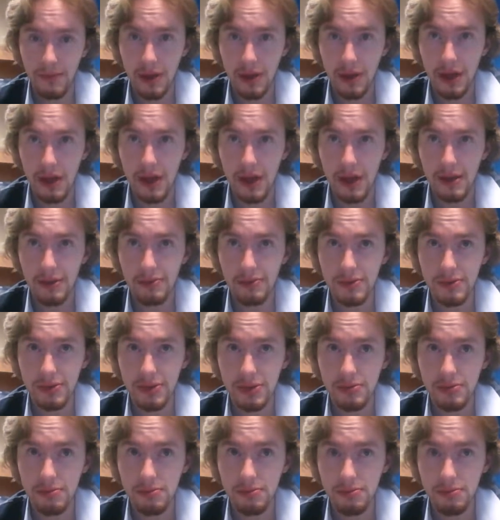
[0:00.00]
and
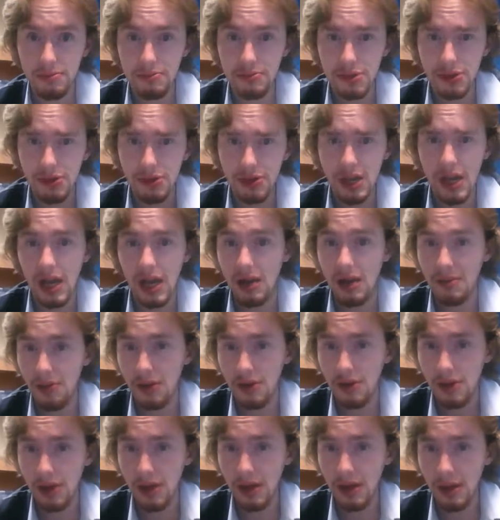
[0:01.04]
so yeah, I'm on
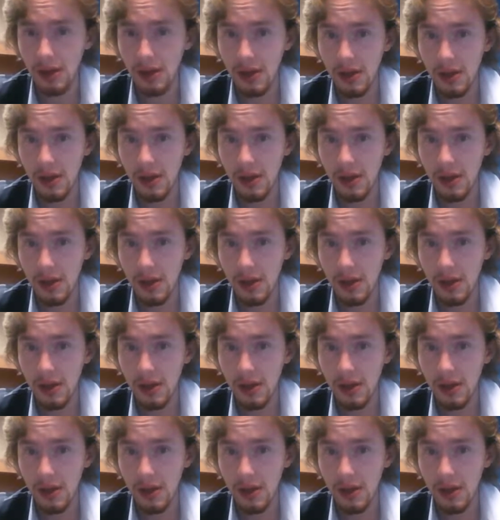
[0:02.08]
here,